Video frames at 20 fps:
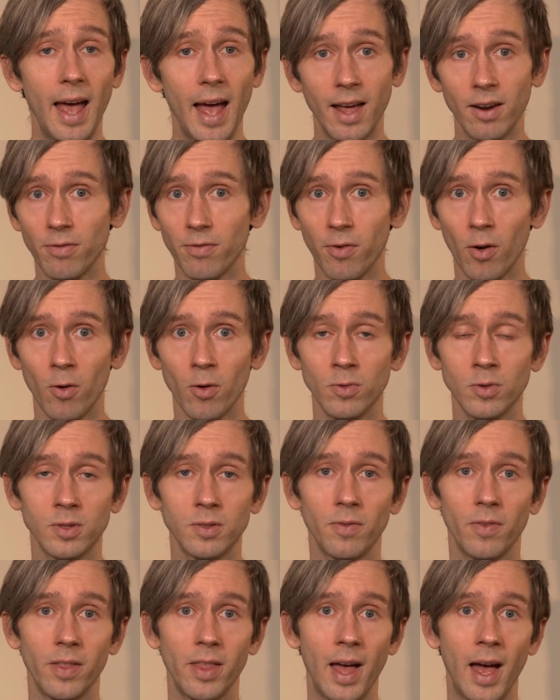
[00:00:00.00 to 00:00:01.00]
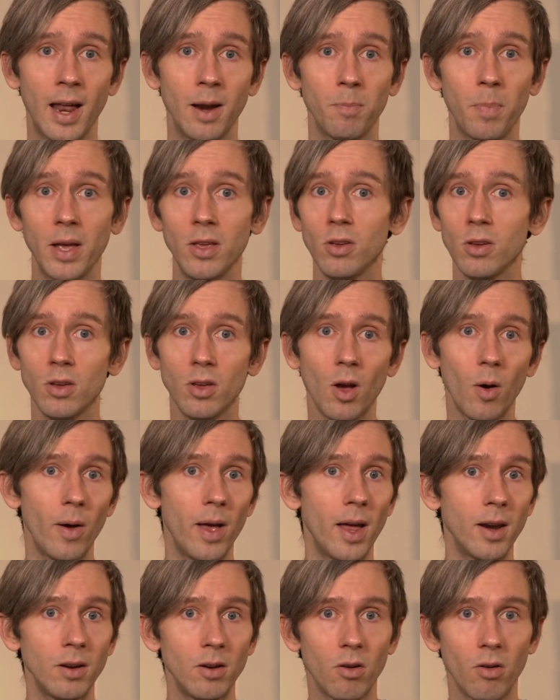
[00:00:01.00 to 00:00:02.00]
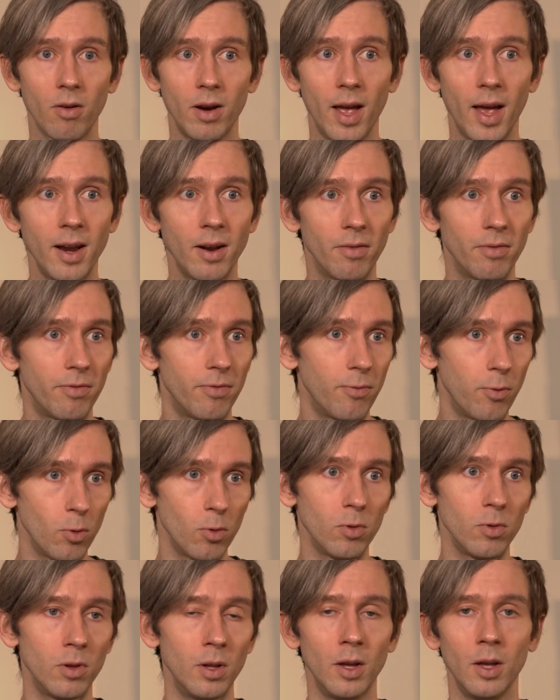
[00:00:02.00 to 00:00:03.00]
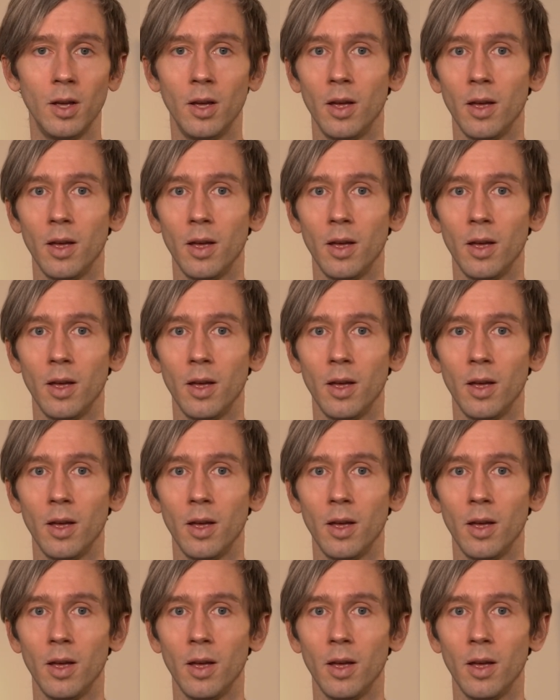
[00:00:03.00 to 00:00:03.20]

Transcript: headphones for that. But you can go ahead and create a full